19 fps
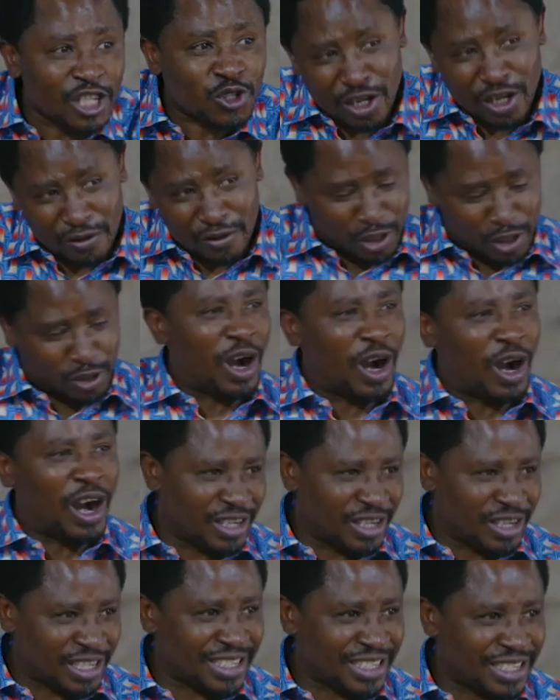leave this
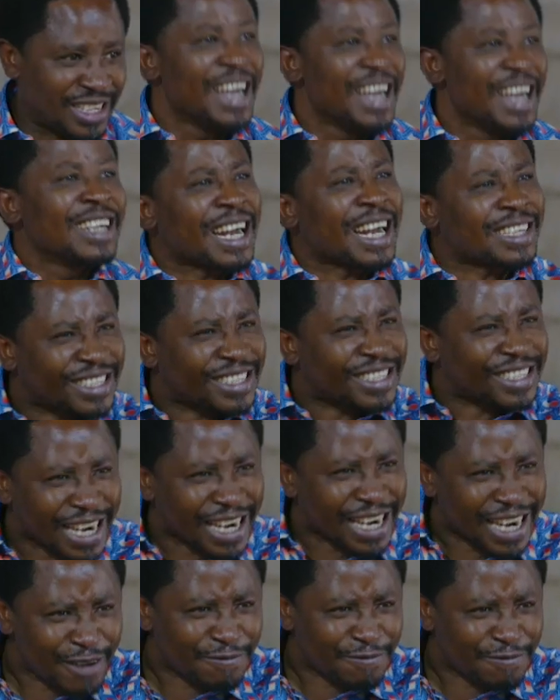world, that is the
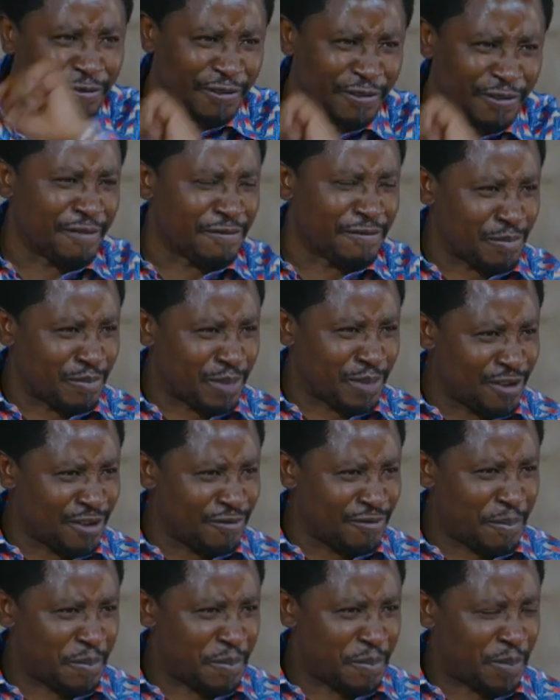life of every believer,
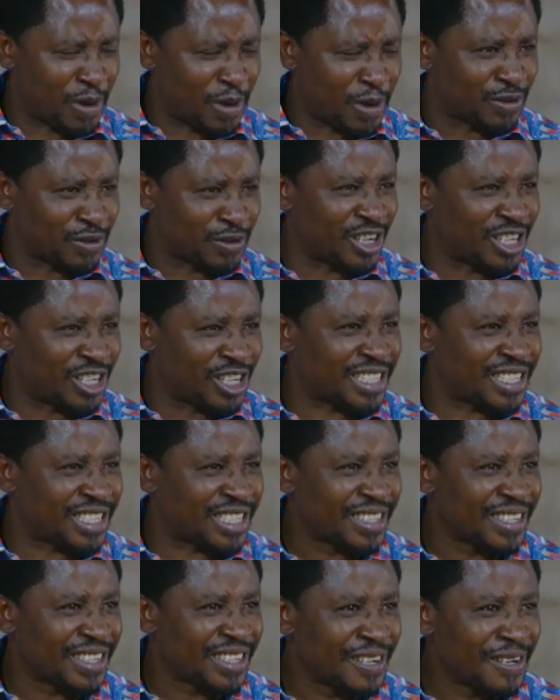people of God.
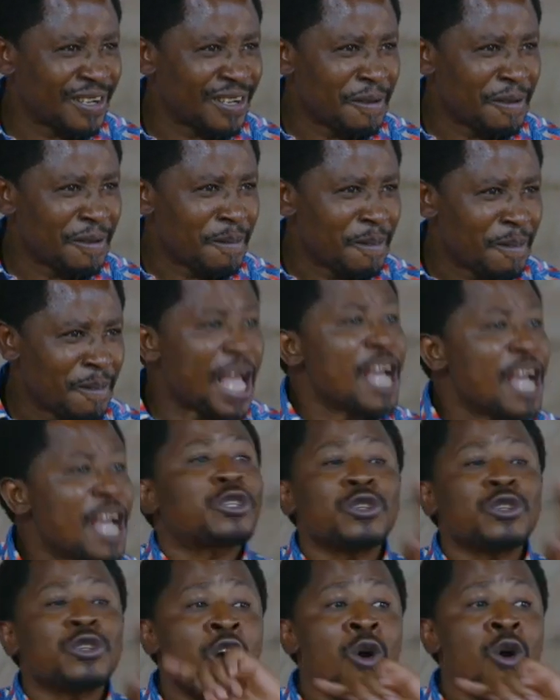There's
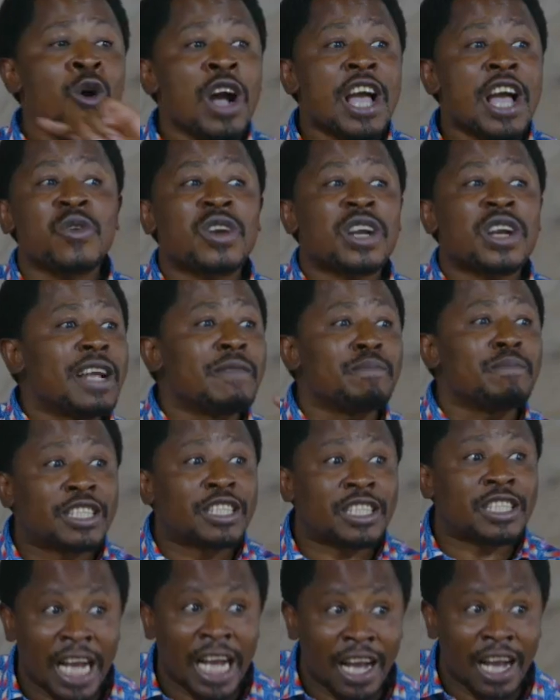no way you can be
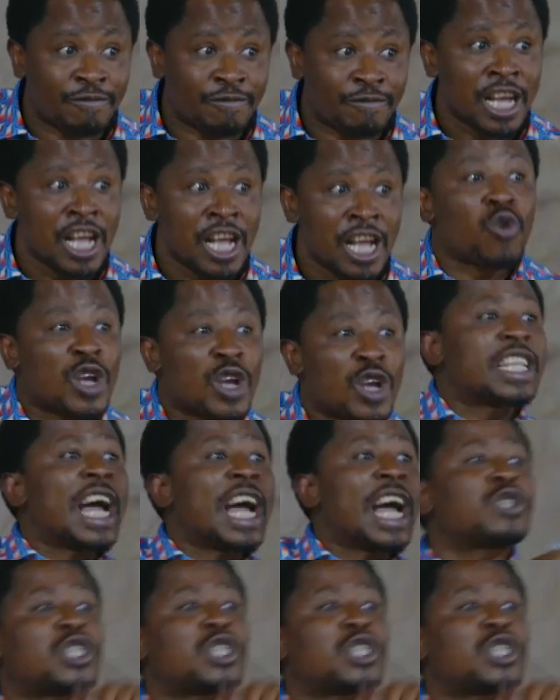saved without